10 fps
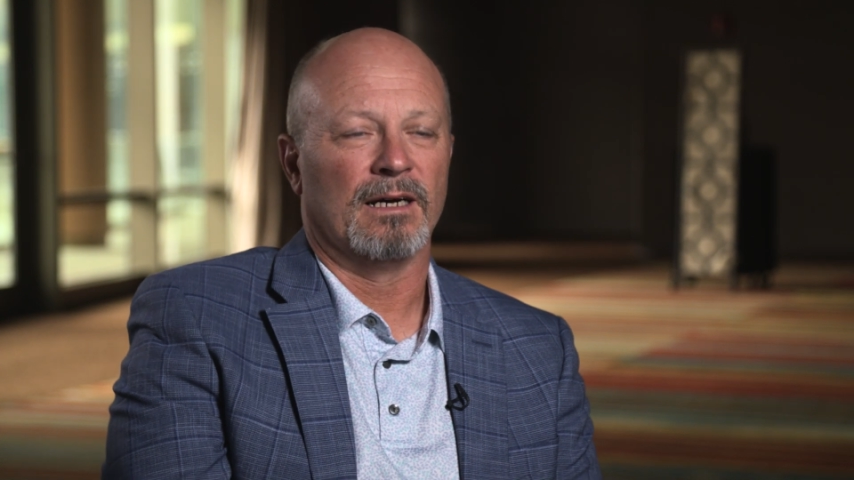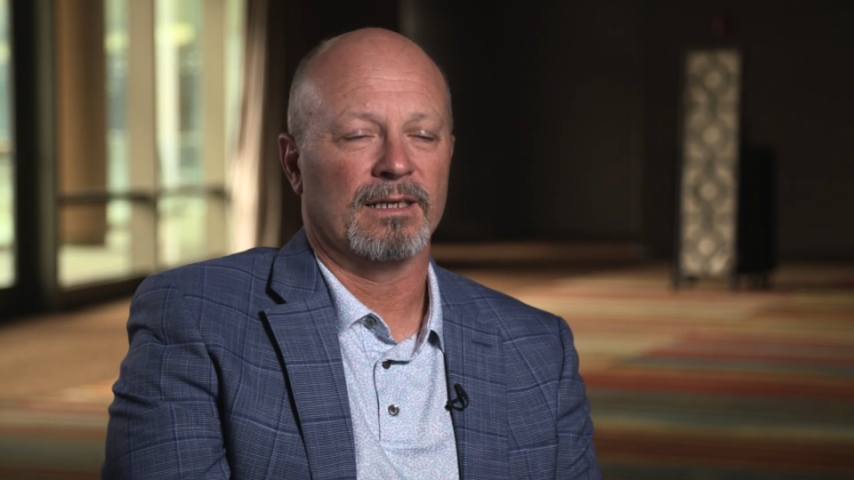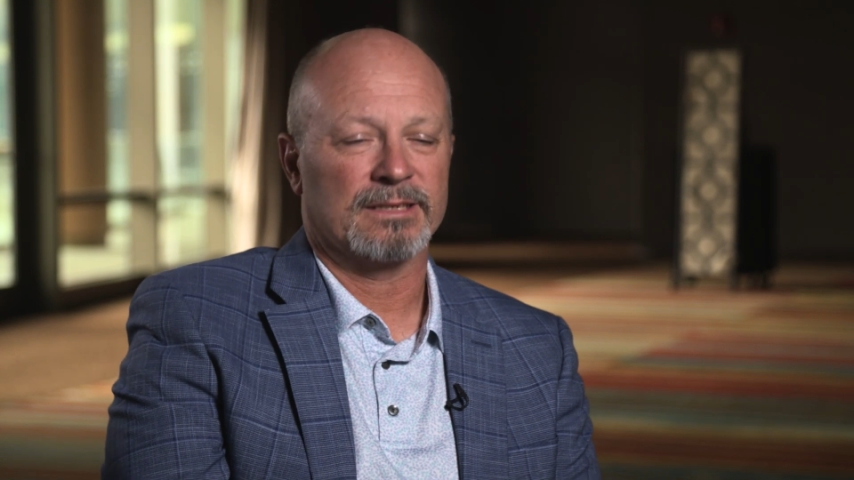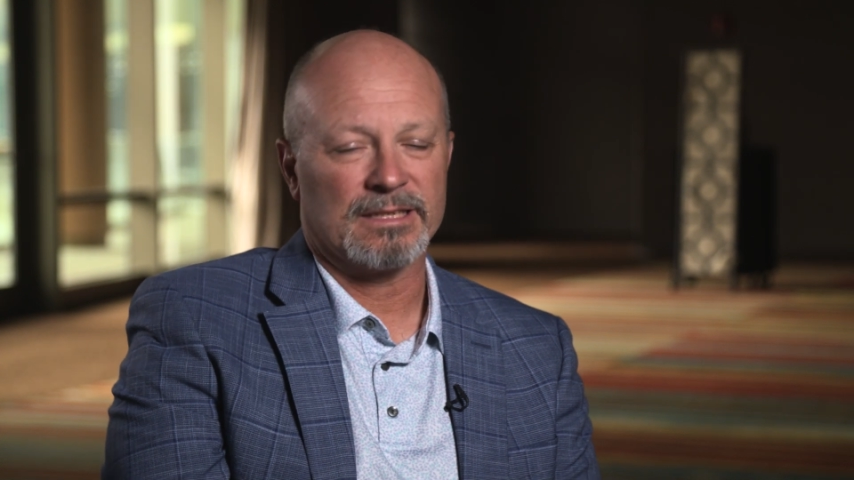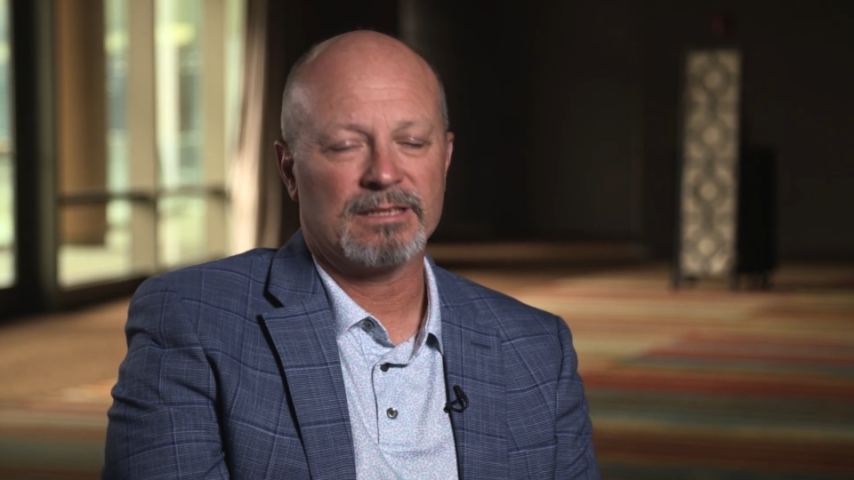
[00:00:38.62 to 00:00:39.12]

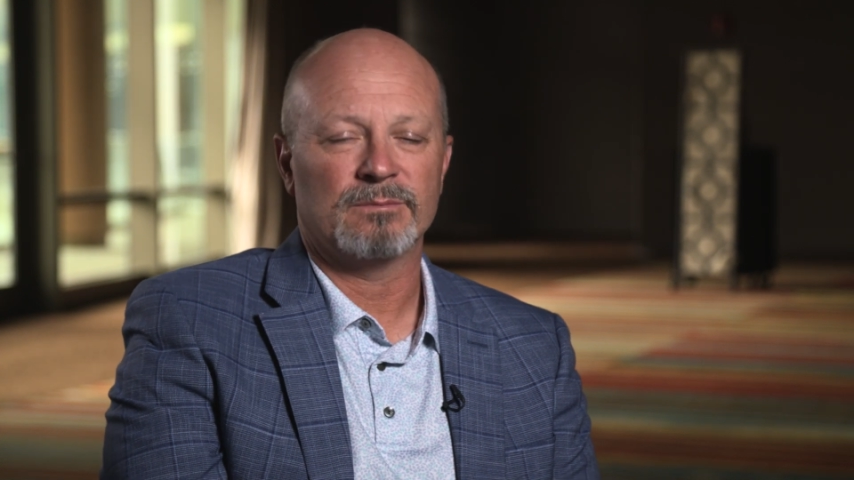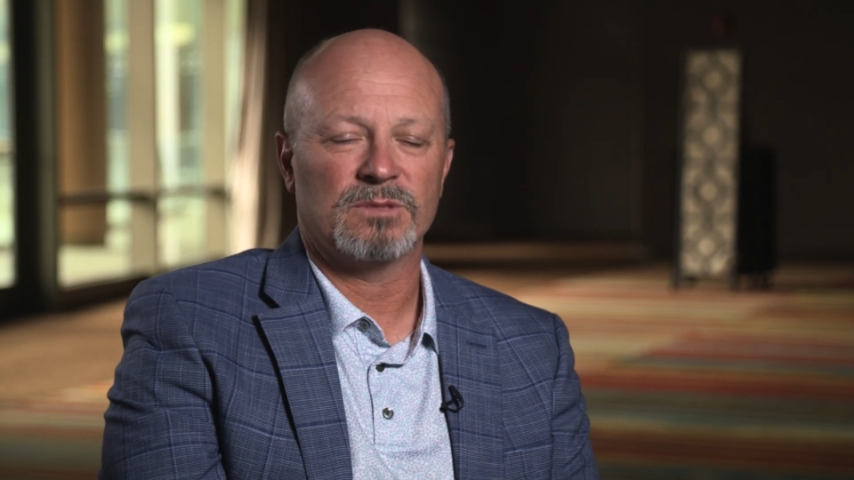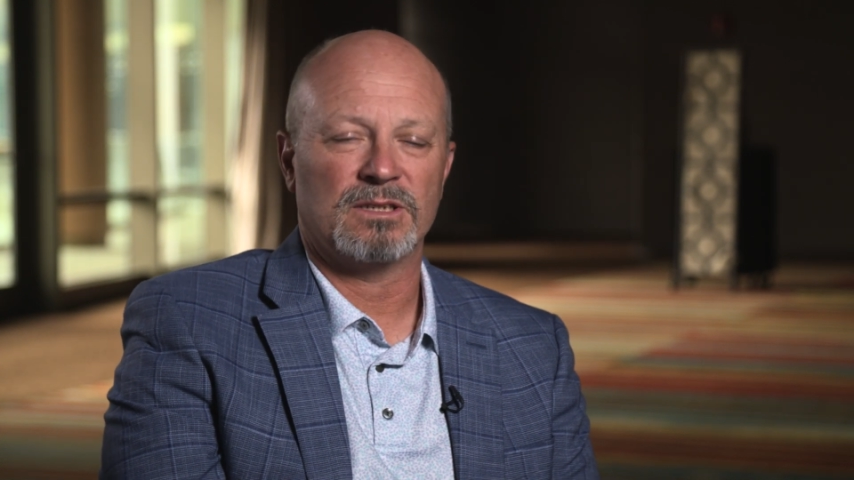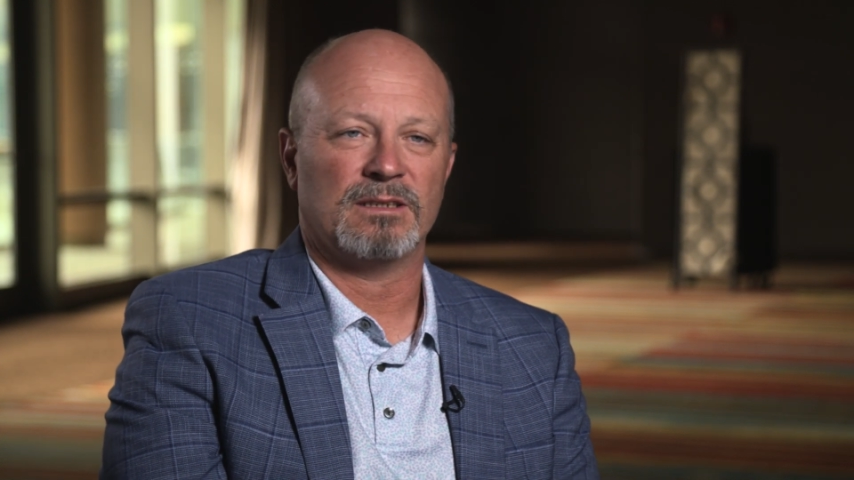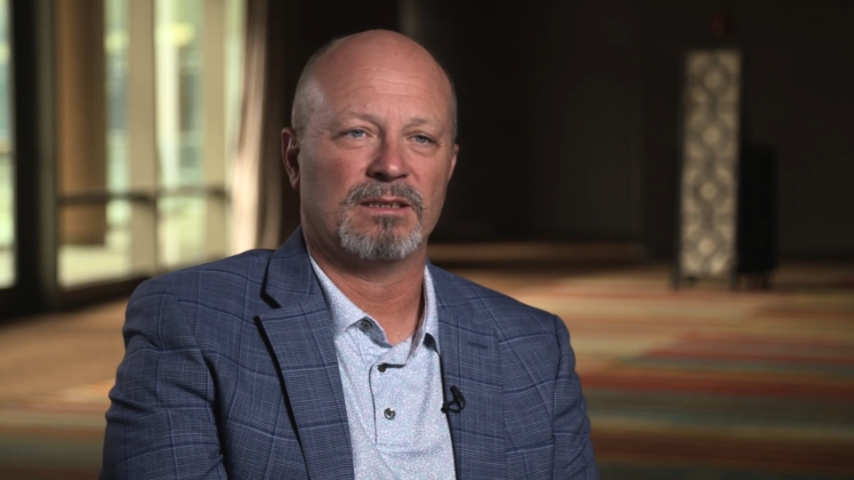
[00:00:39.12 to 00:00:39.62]

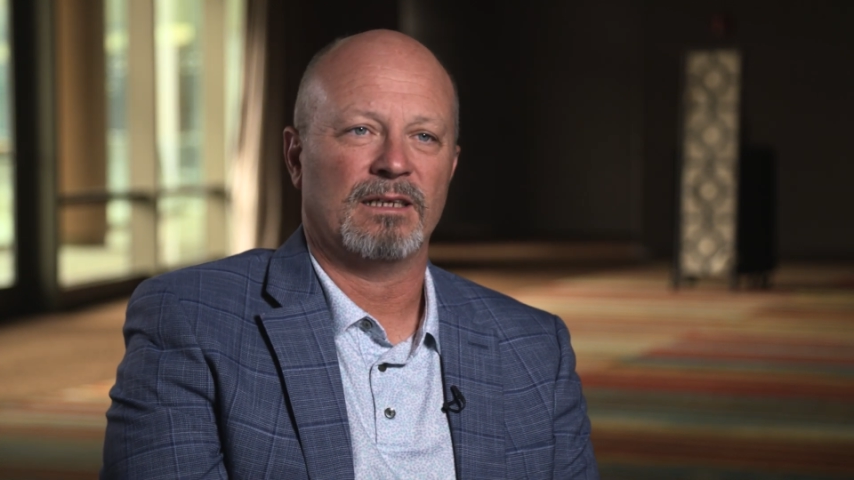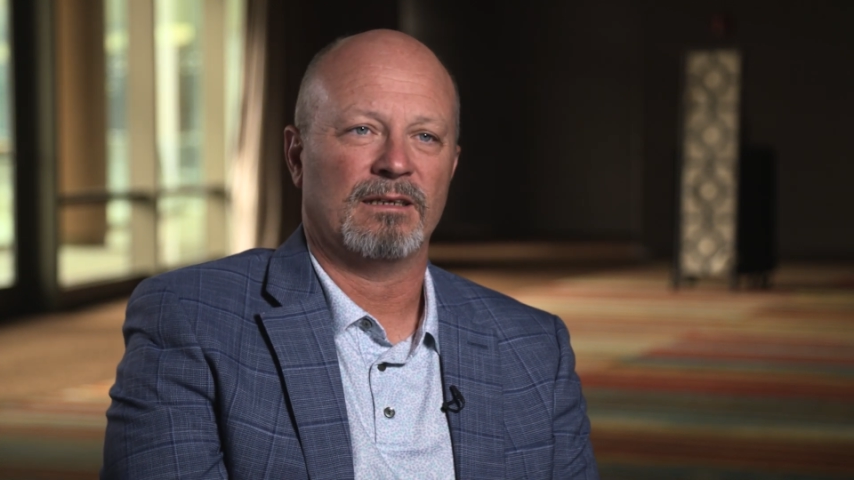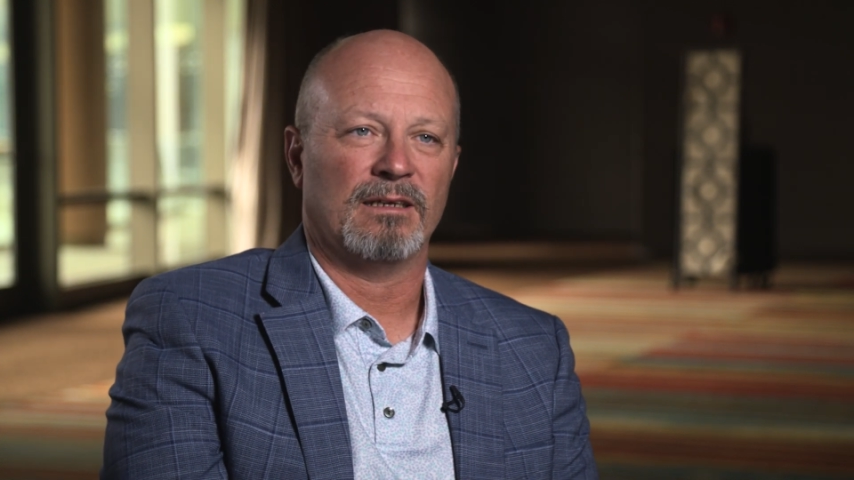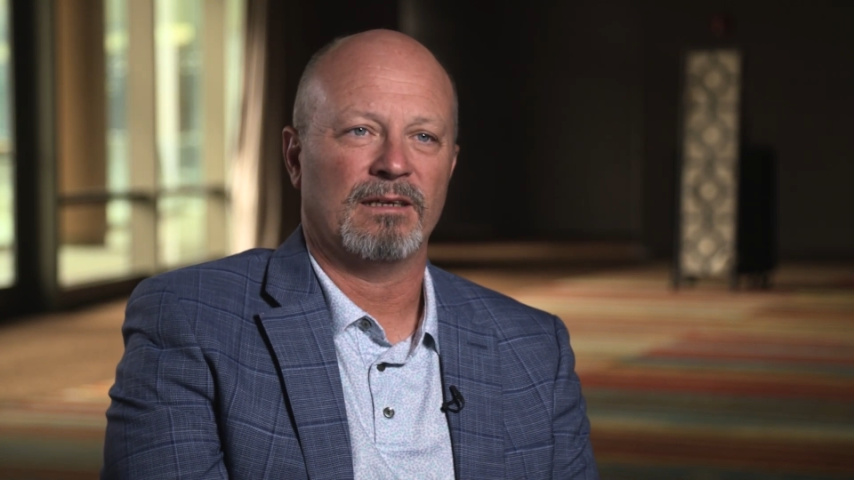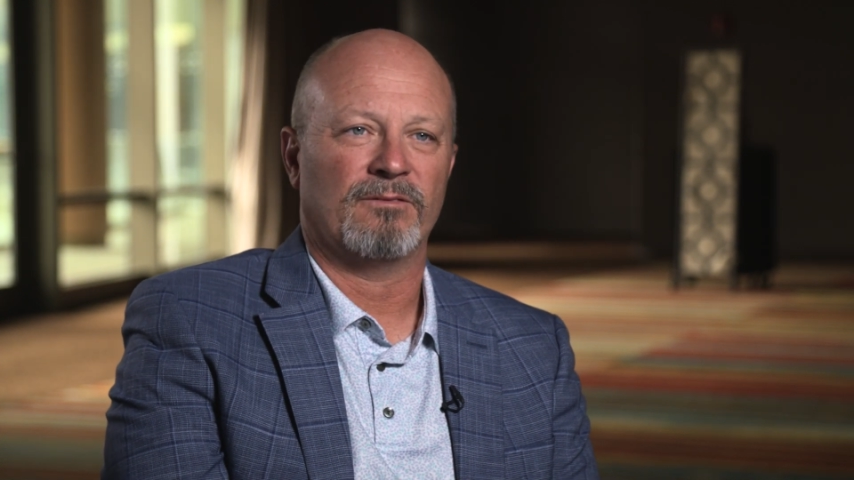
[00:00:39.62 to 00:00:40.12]
systems
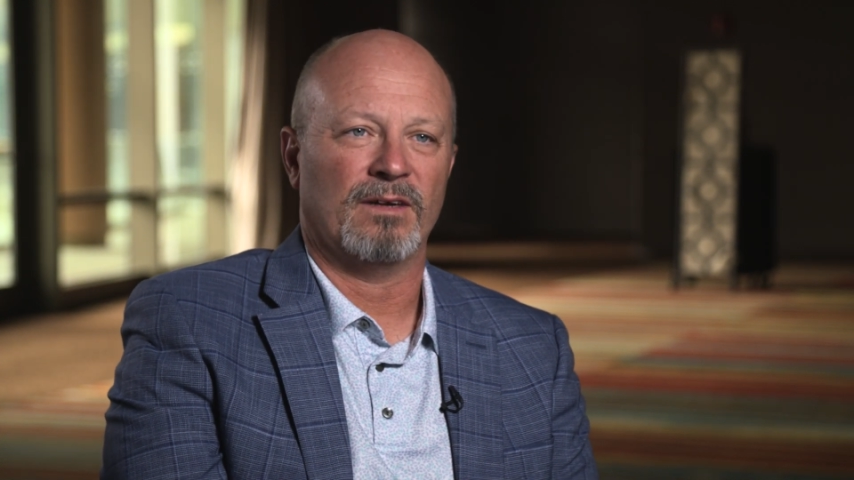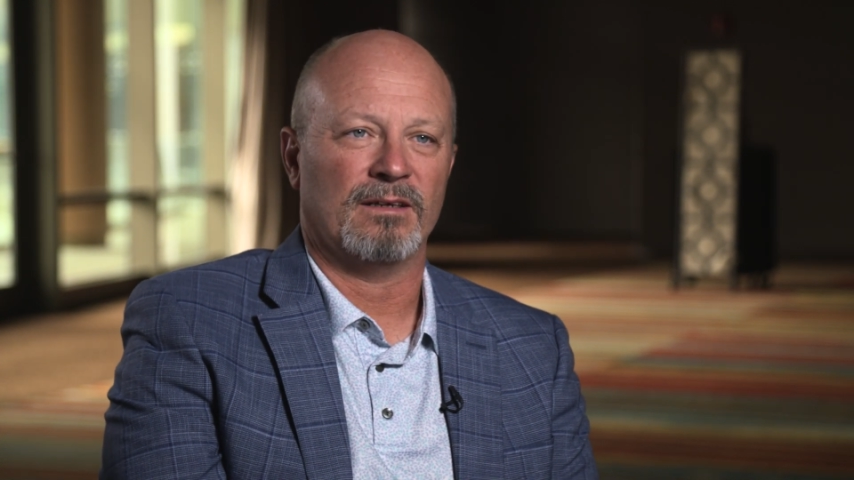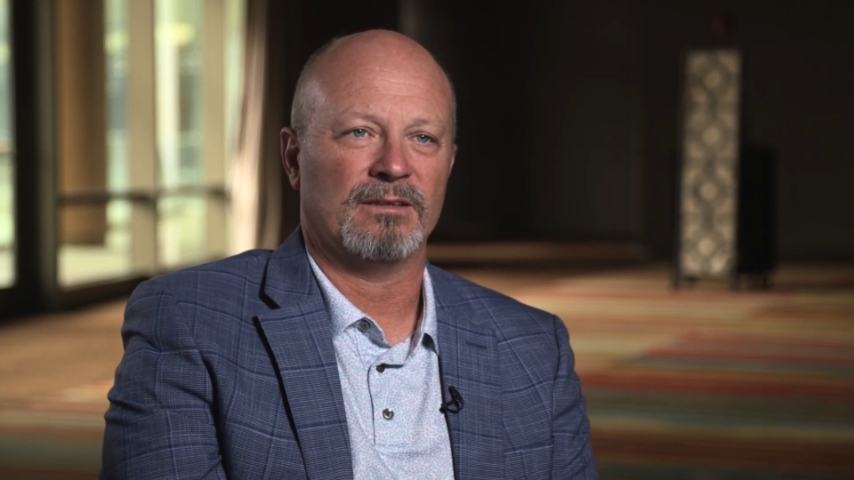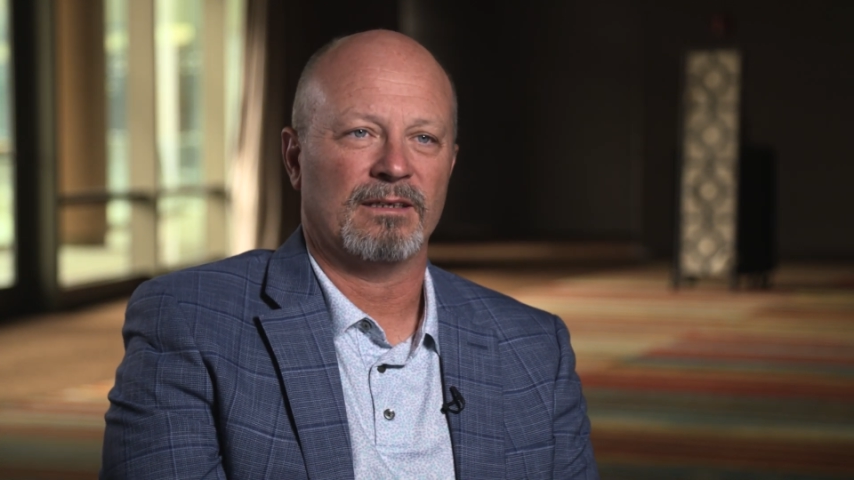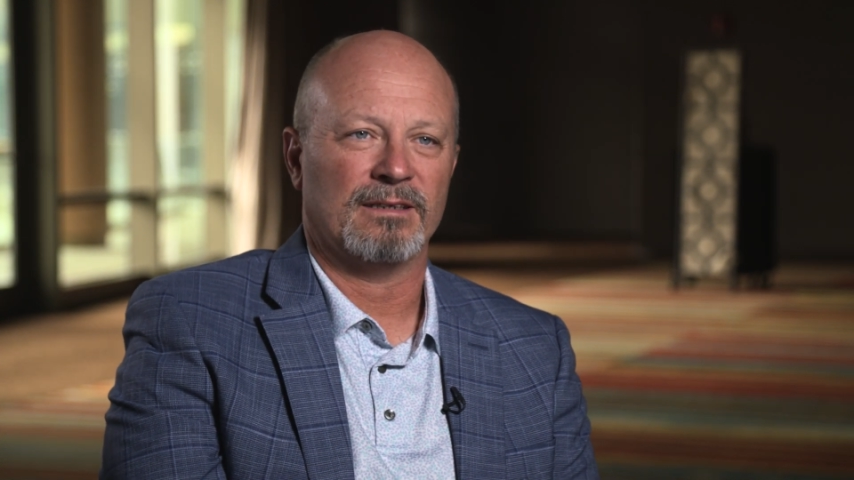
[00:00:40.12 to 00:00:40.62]

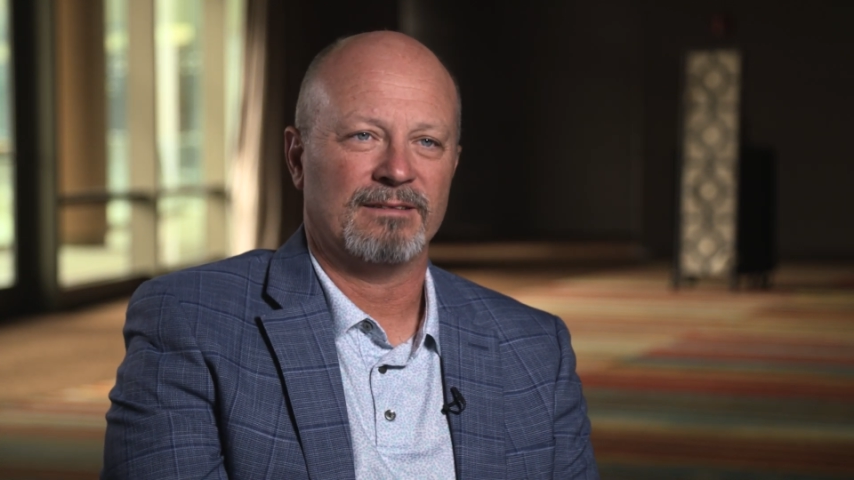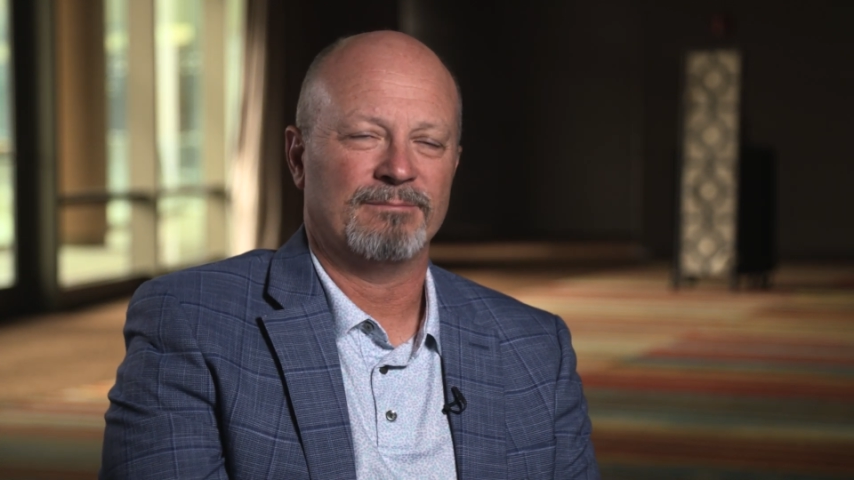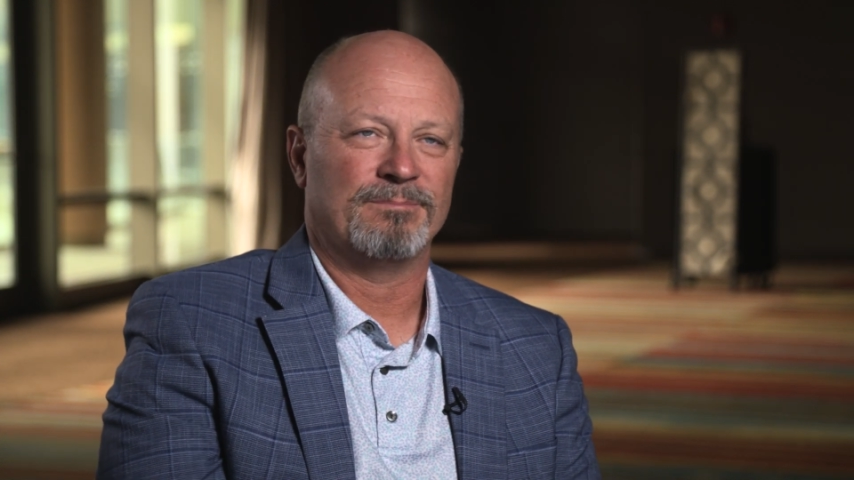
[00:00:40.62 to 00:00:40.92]
and